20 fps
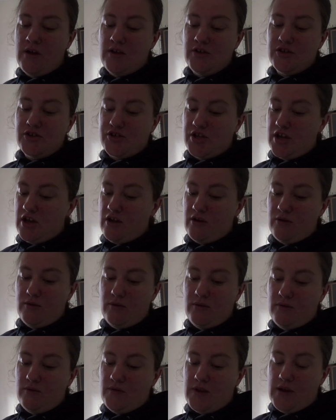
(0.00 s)
So
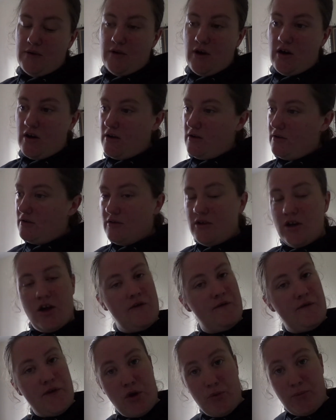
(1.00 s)
there are a
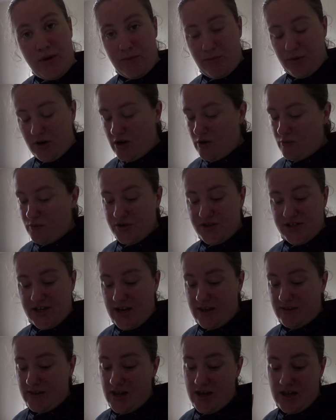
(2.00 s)
few people I would
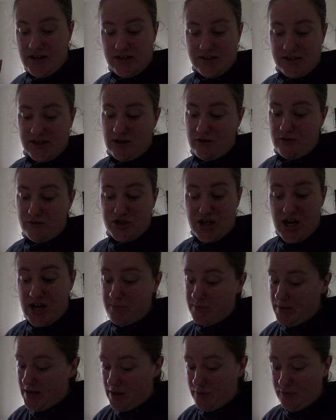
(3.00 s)
say there. So
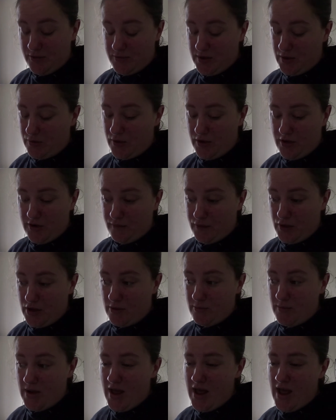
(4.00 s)
JP would be one of
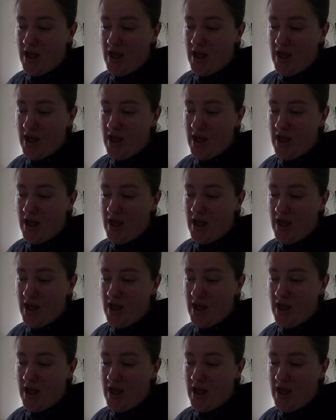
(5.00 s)
them,